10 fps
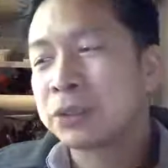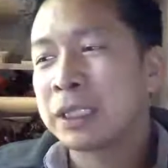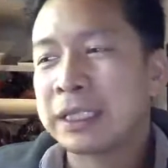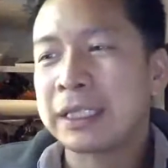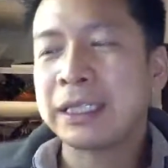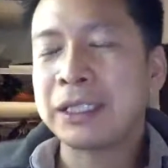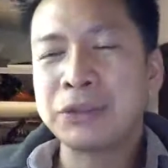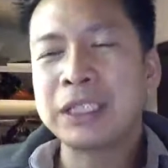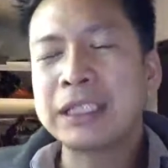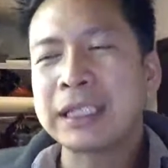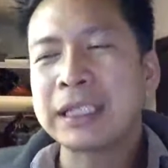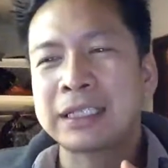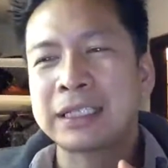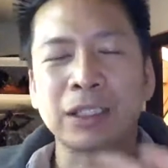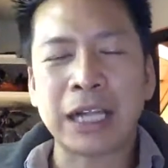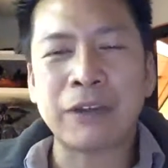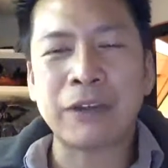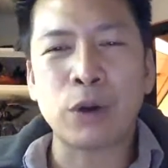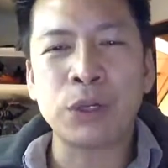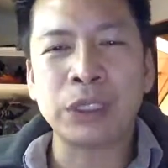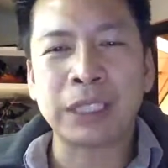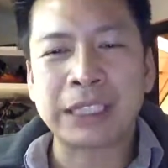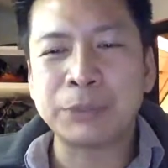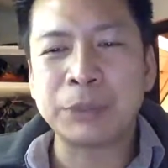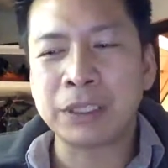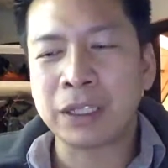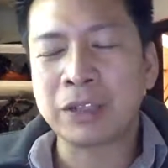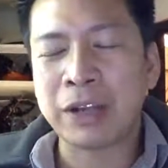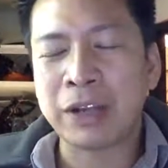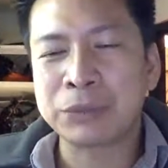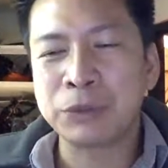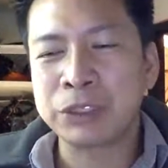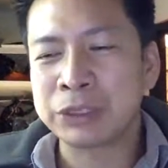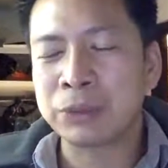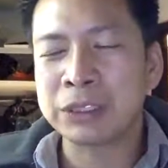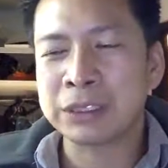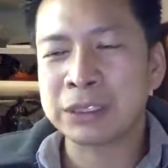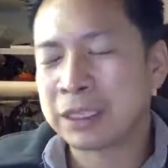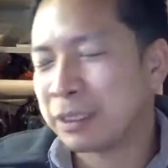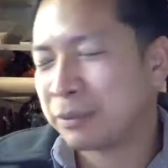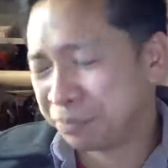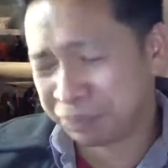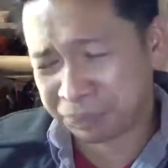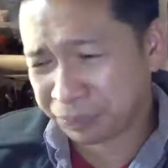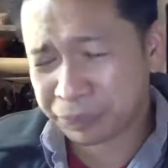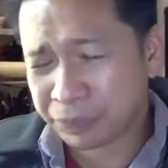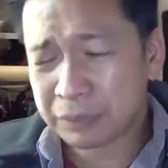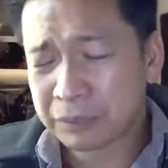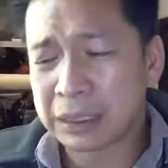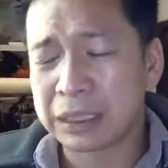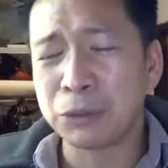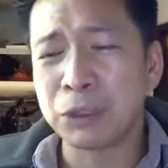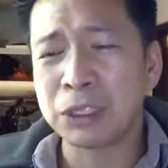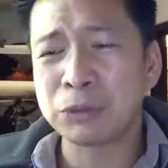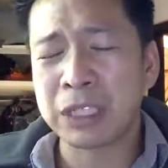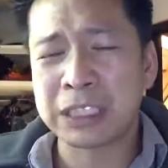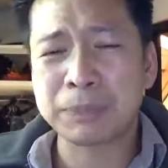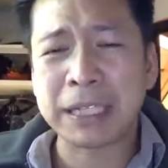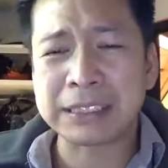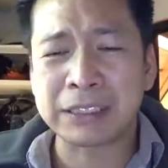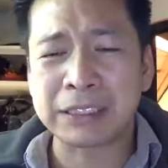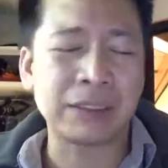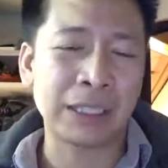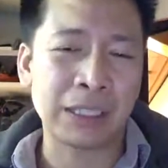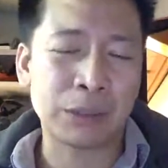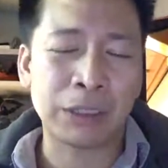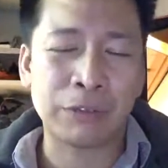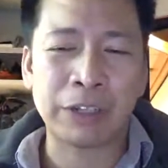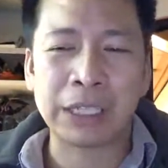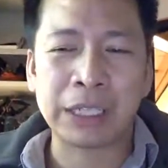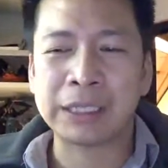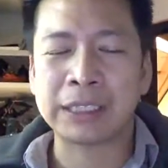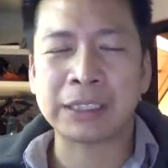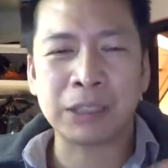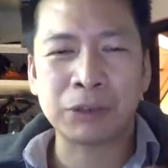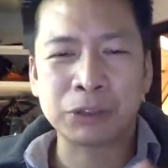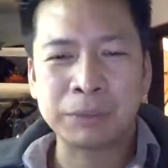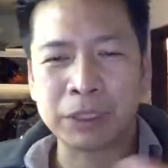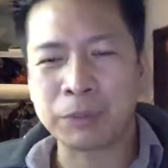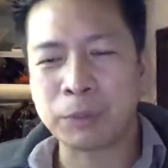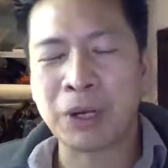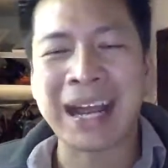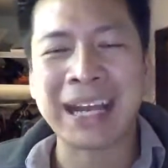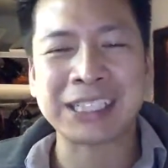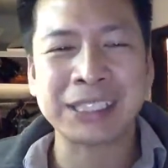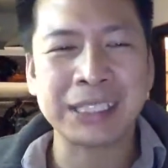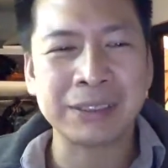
like you'd think that like Clive Owen, like he's been in a lot of action movies. It wasn't, and it wasn't what I expected. Quite frankly, I thought it was going to be a little bit more actiony.